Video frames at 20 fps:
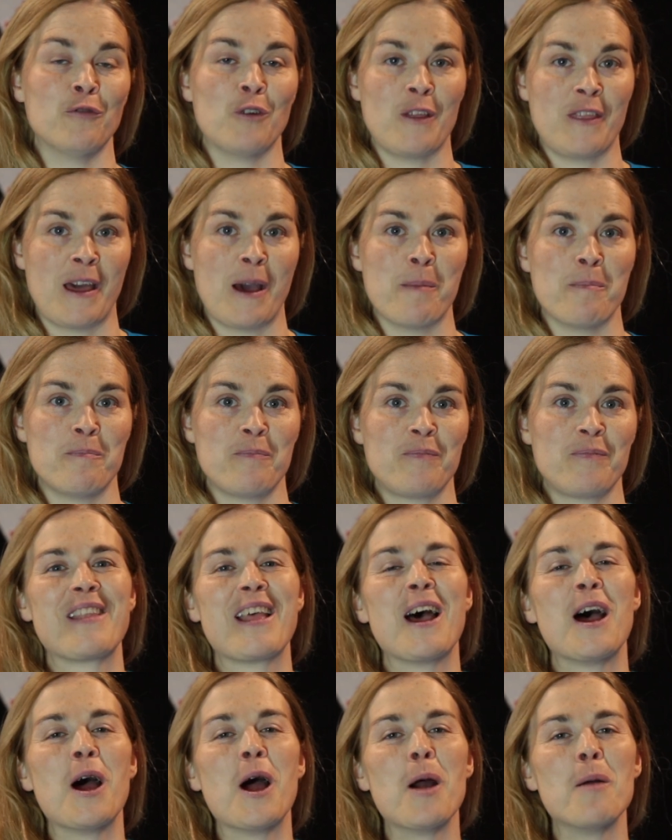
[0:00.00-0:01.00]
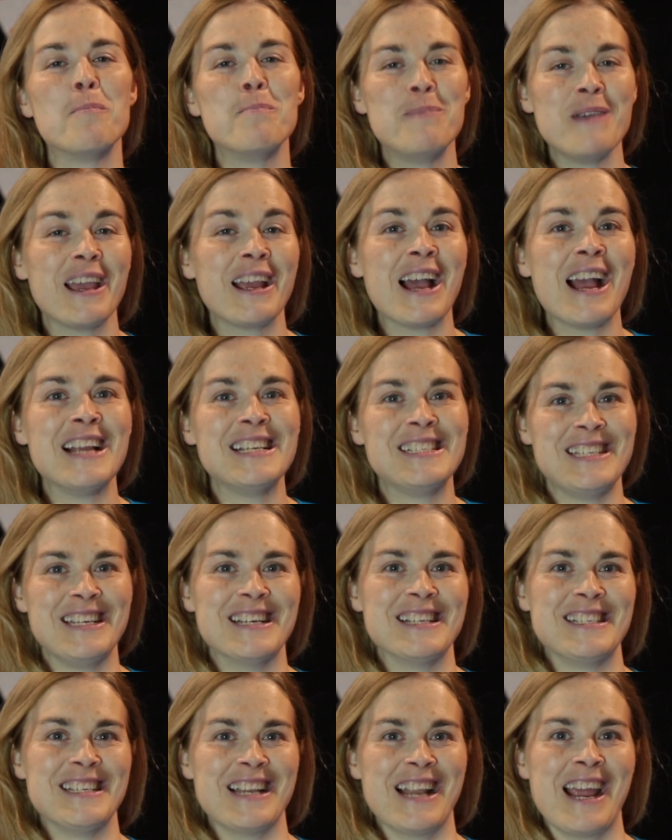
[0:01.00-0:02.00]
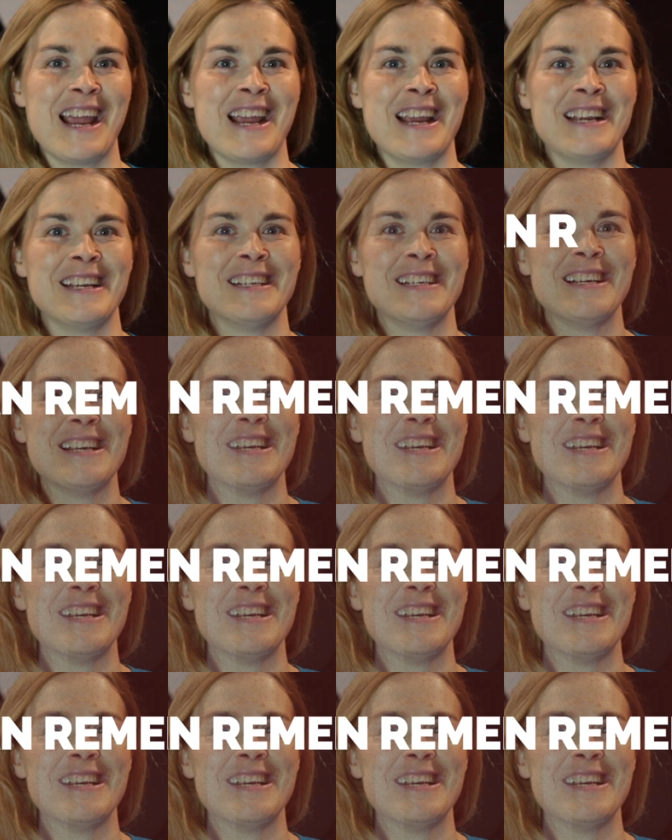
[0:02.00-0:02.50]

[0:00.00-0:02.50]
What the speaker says: for them. Our big idea today